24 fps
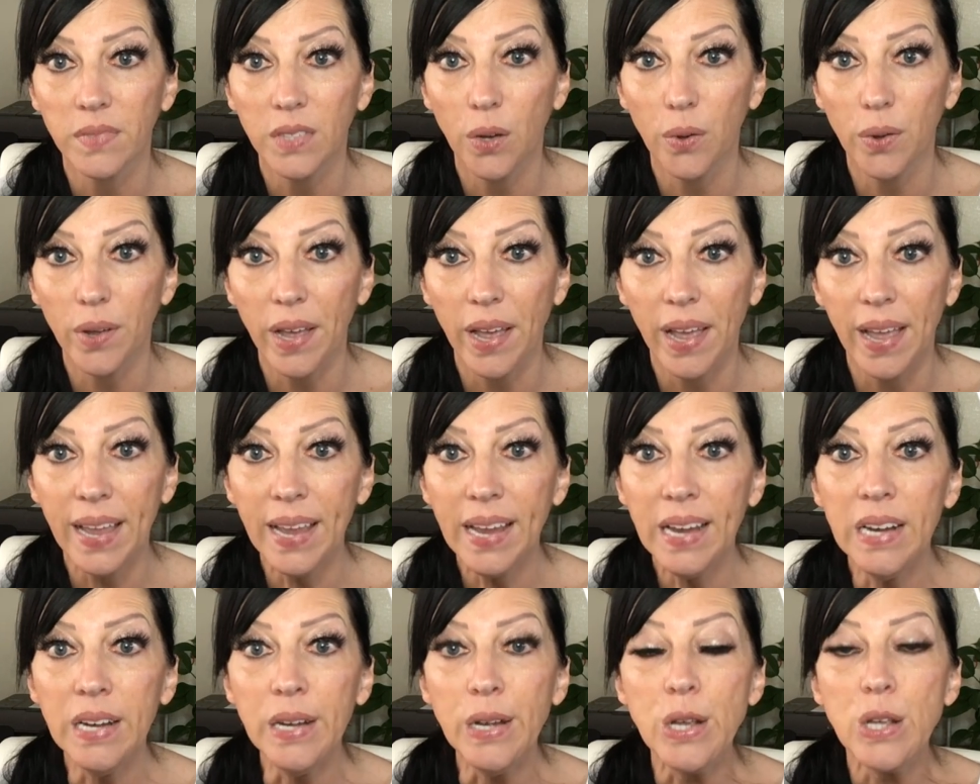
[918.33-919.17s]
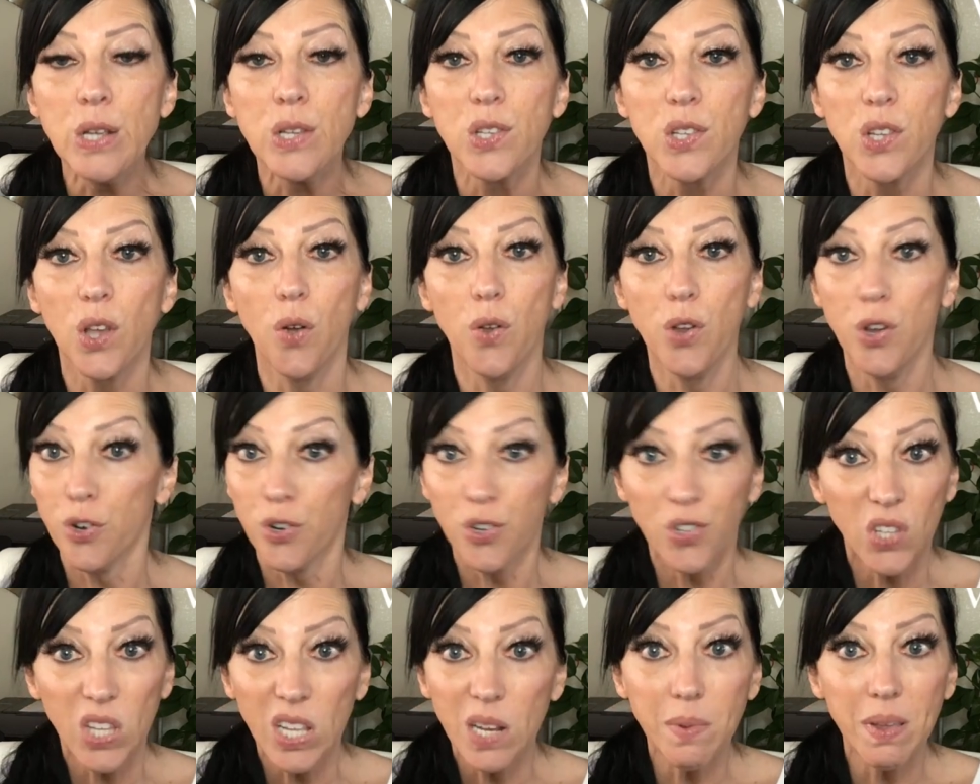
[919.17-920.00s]
Okay? So
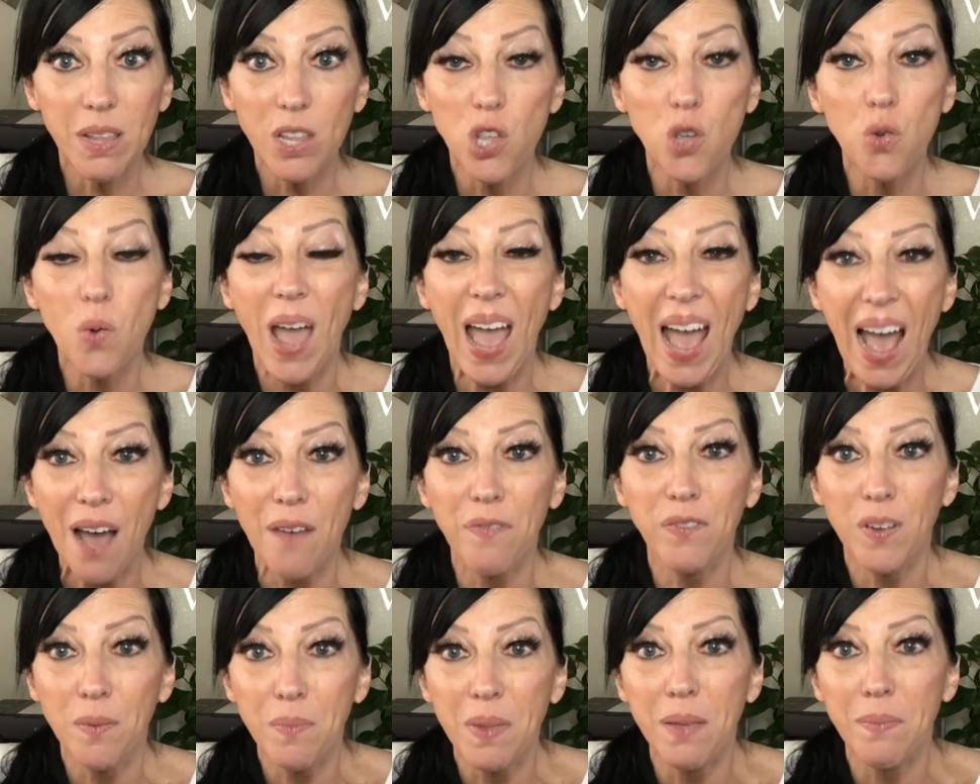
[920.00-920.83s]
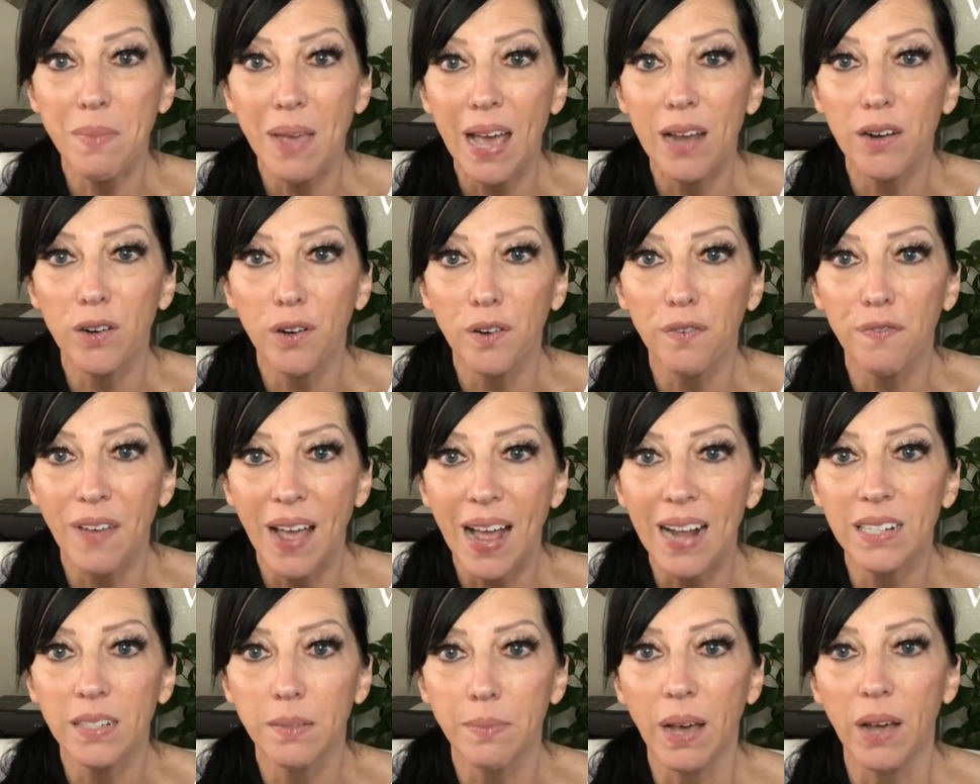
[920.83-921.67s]
you have to be matter of
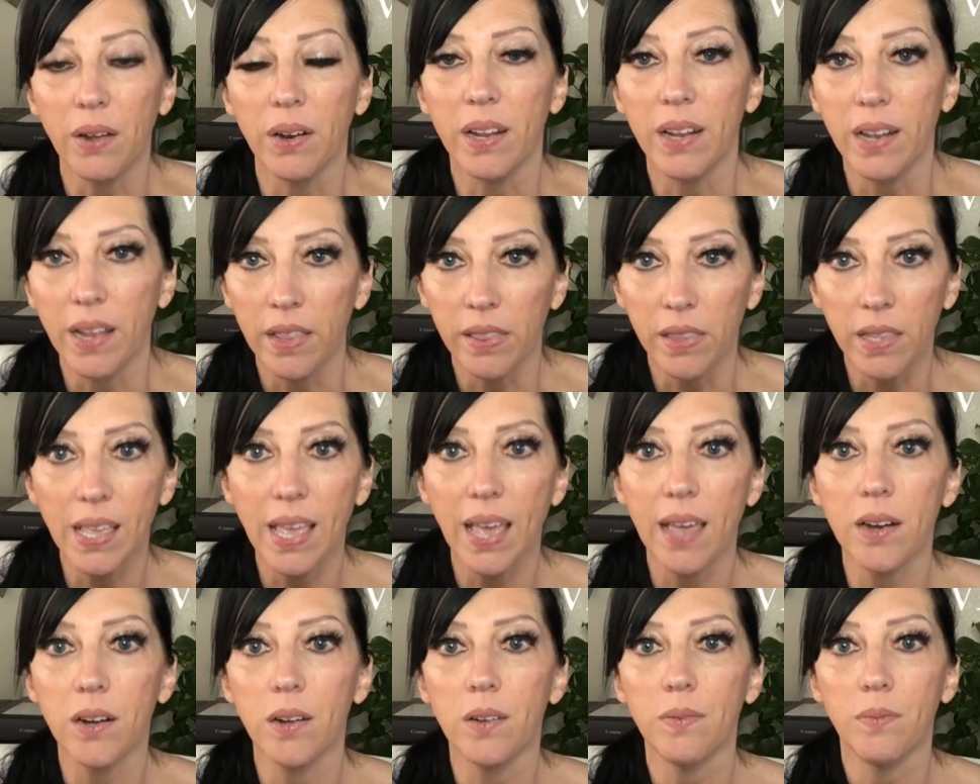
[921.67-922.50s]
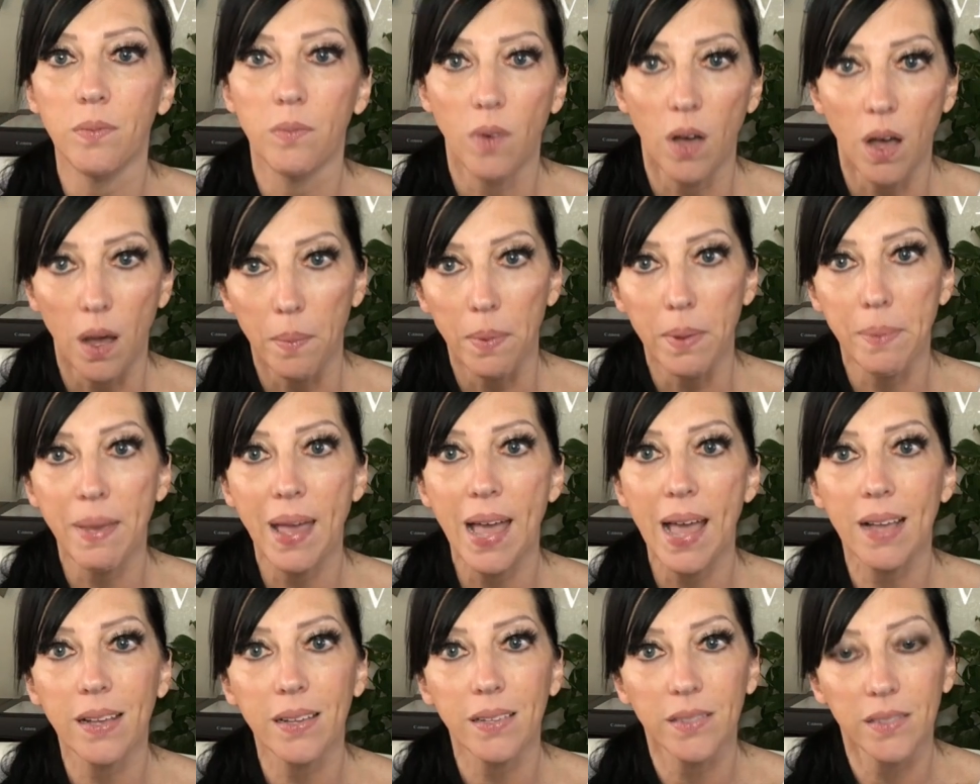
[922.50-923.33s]
fact about it. In the kennel, I'll be
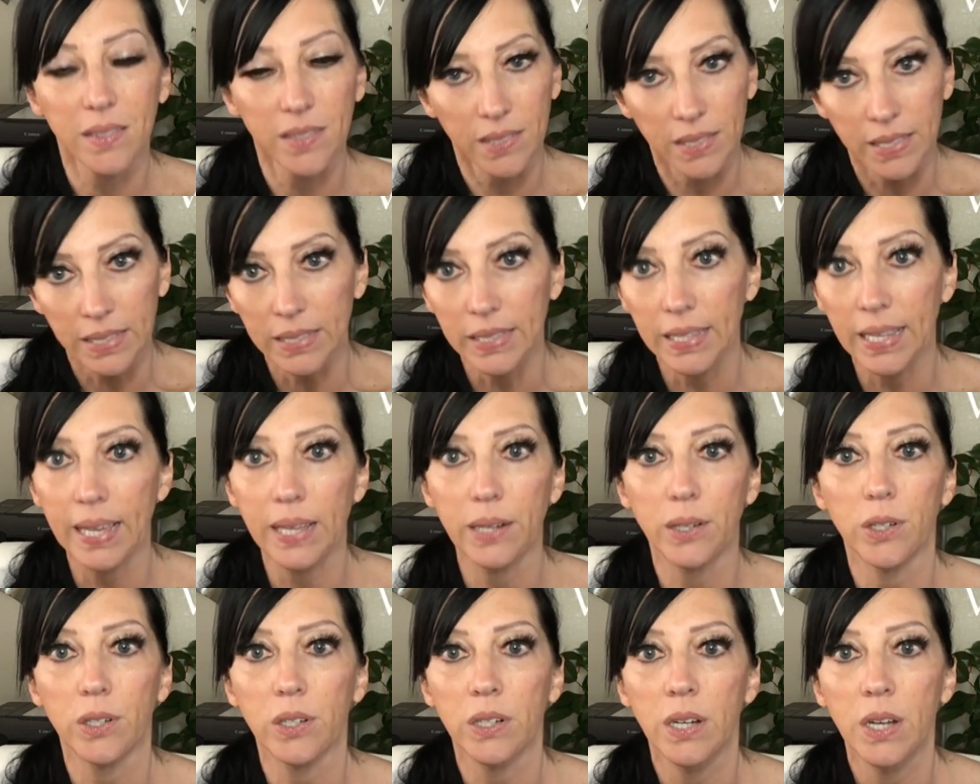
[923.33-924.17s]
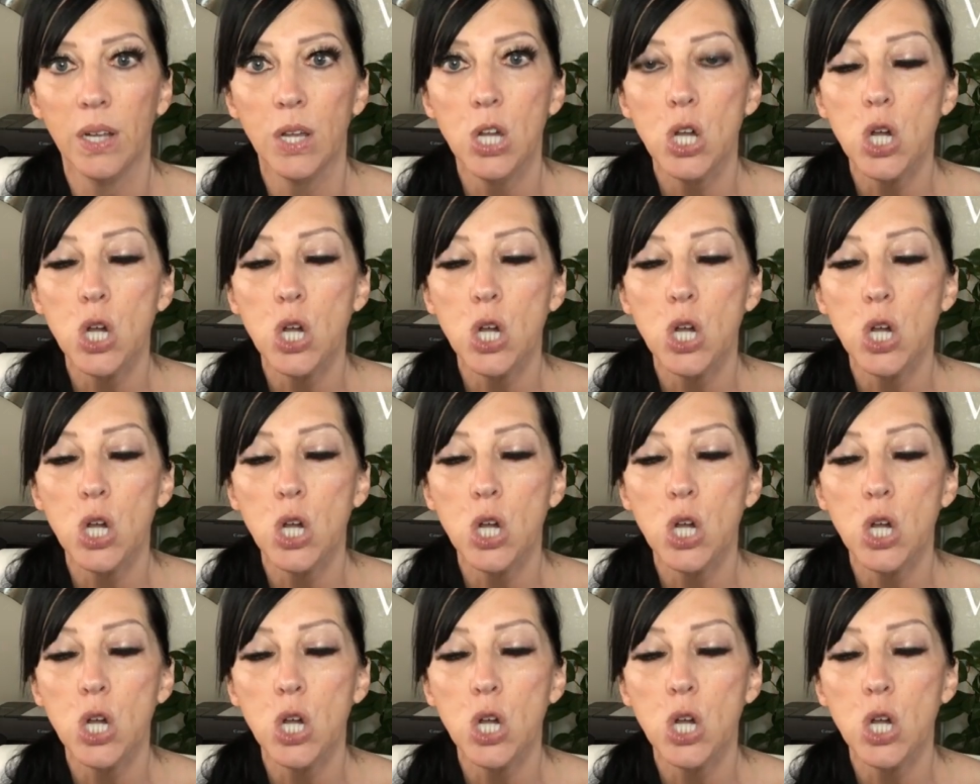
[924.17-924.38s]
back. See you later.